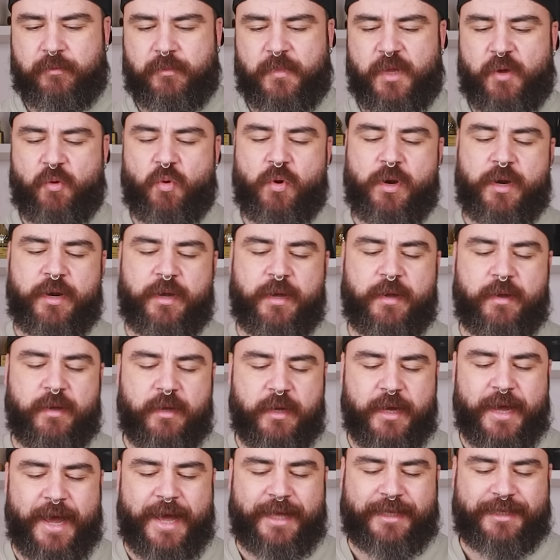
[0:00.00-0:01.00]
it will
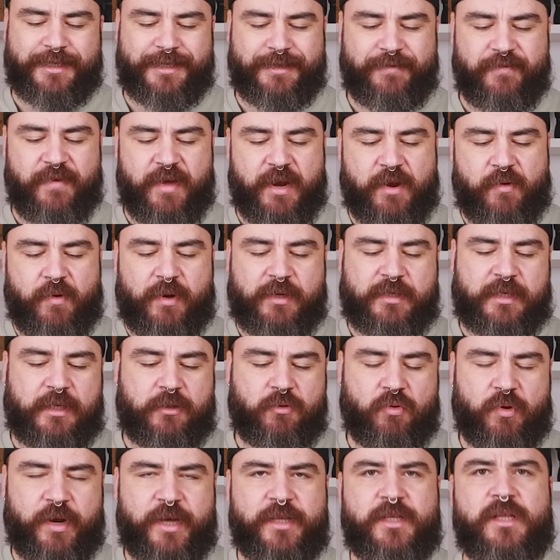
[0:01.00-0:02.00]
get very well
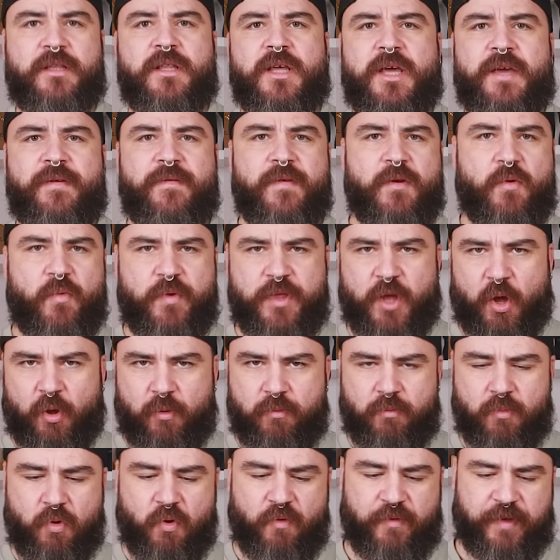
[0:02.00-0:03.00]
saturated even
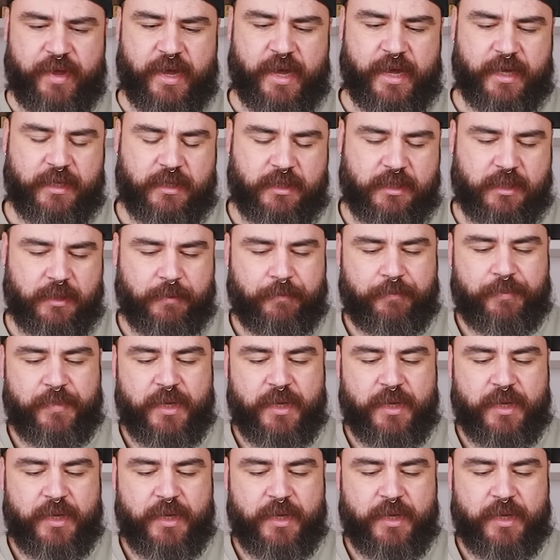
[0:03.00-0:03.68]
without moving it.